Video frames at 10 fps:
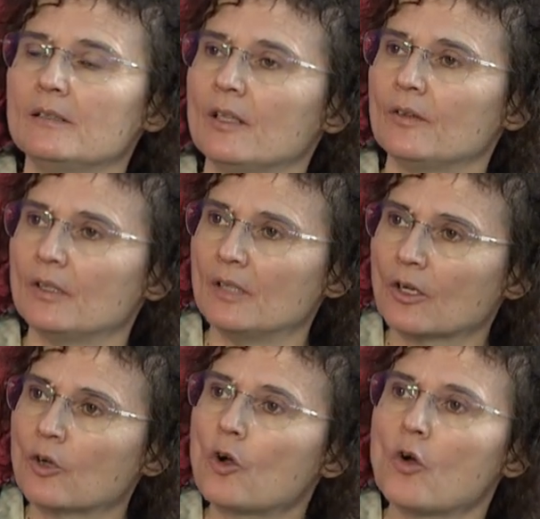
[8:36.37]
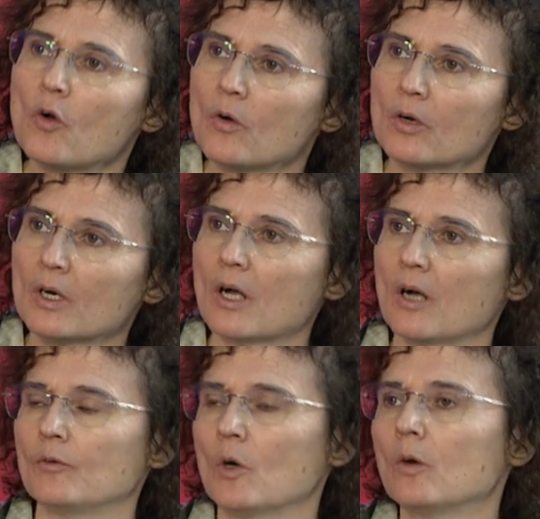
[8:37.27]
And that's when this
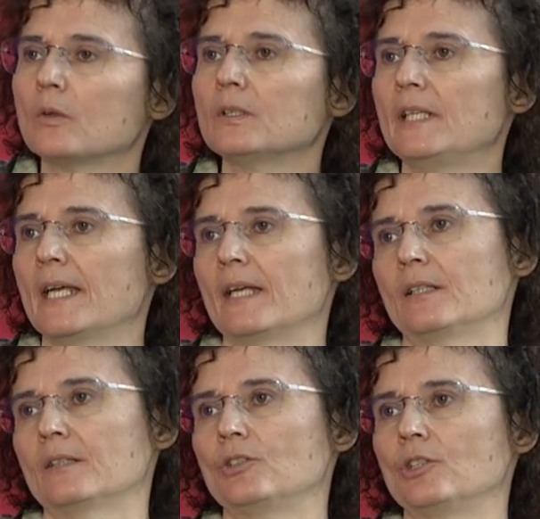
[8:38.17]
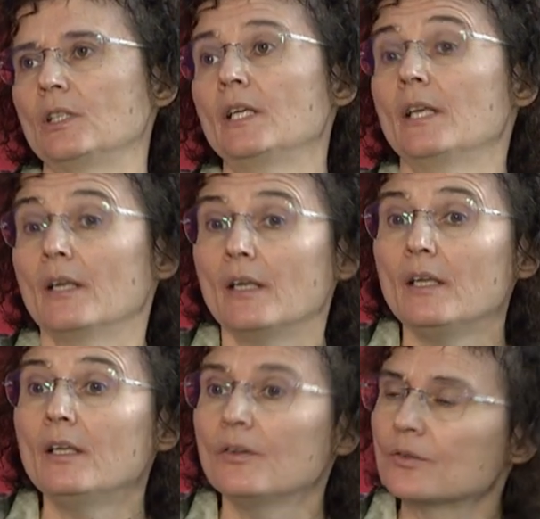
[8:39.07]
pruning of
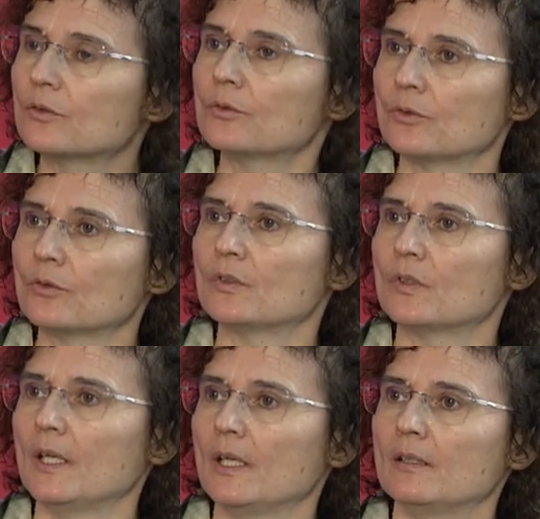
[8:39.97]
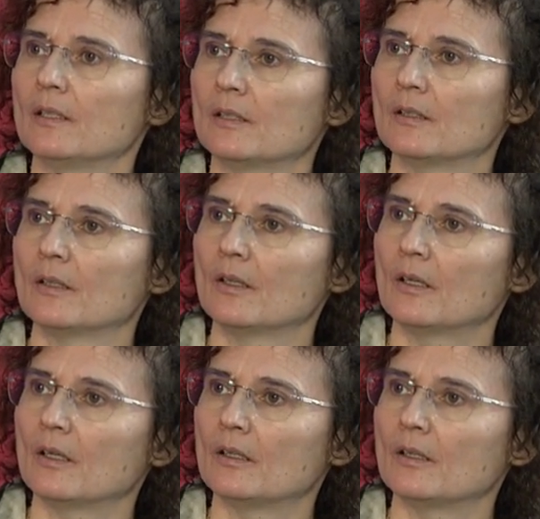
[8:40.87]

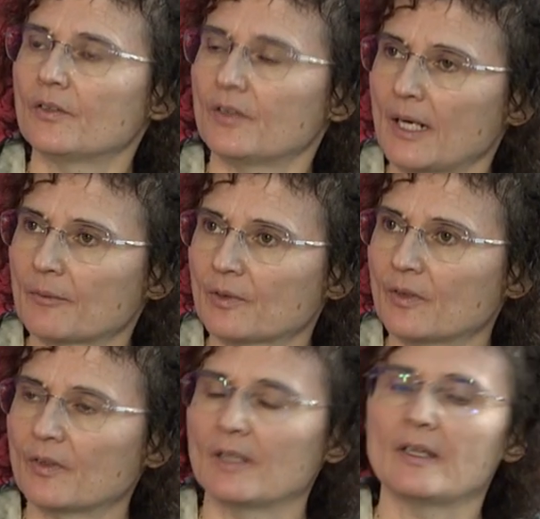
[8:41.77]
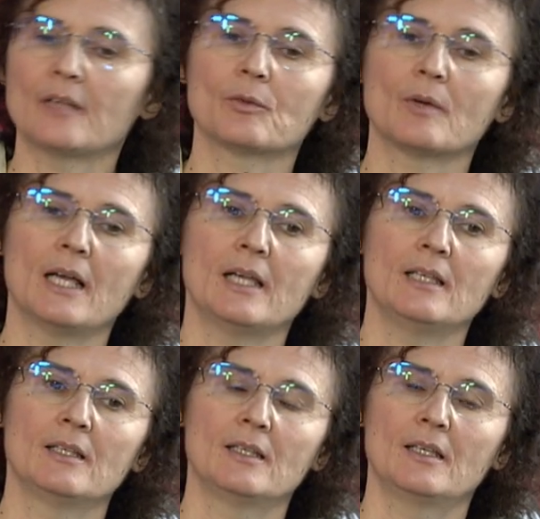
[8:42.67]
synapses takes place.
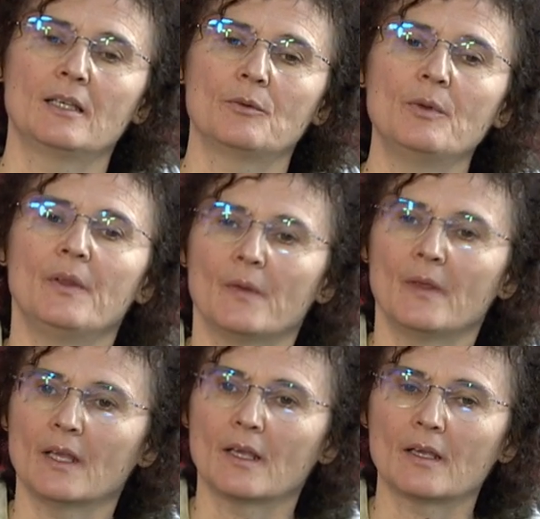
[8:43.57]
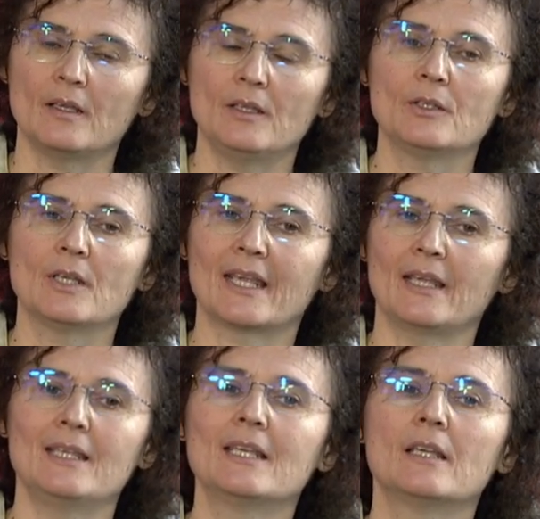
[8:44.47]
So then how do we form
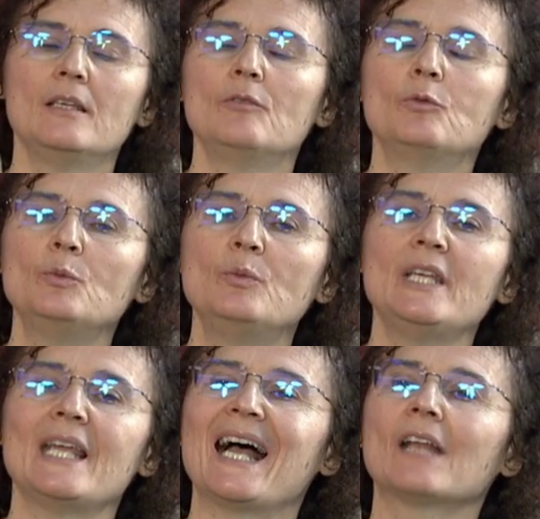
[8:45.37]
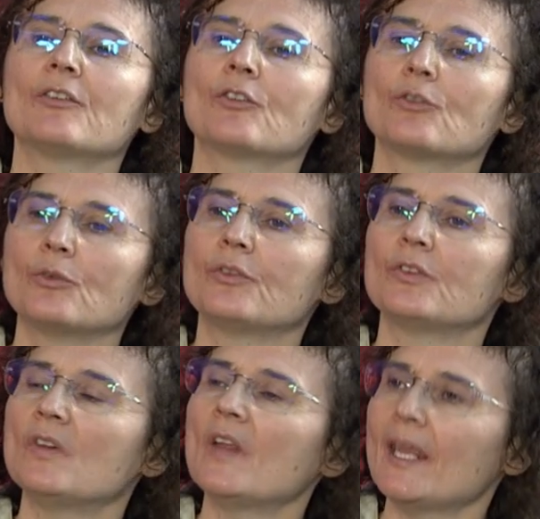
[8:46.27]
enduring memories
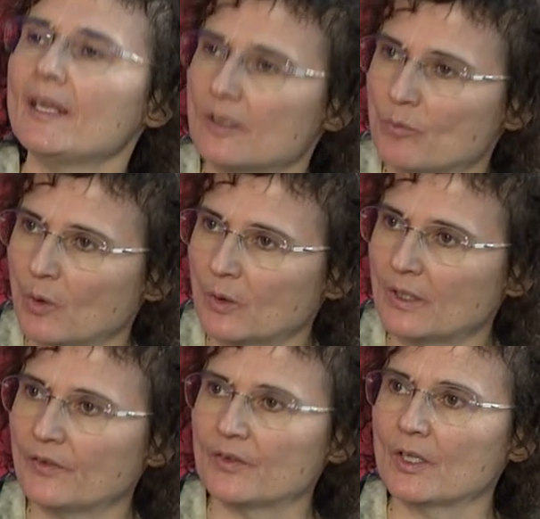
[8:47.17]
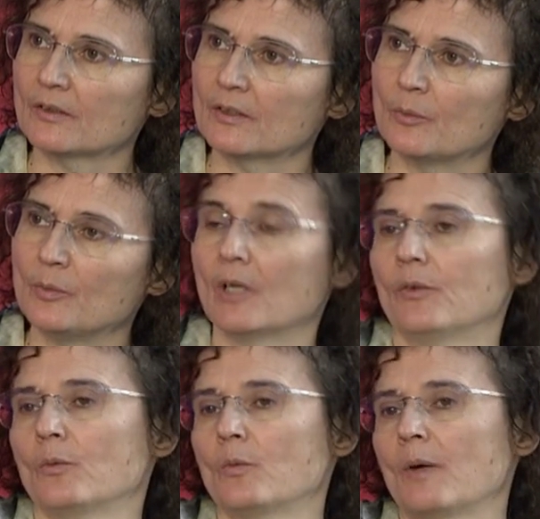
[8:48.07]
so that when we wake up, they're
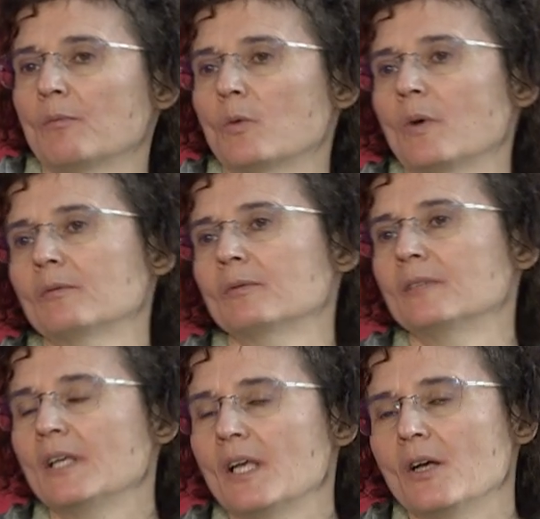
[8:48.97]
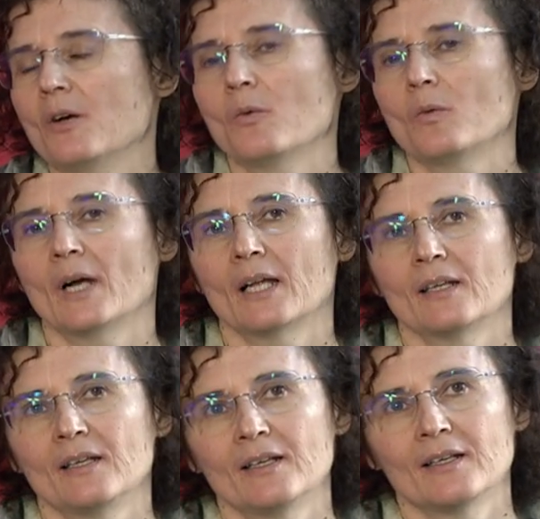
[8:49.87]
still in our brains, they're still, you
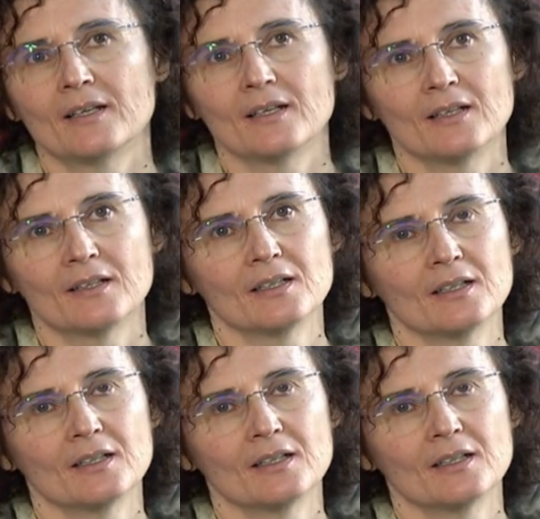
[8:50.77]
know, accessible?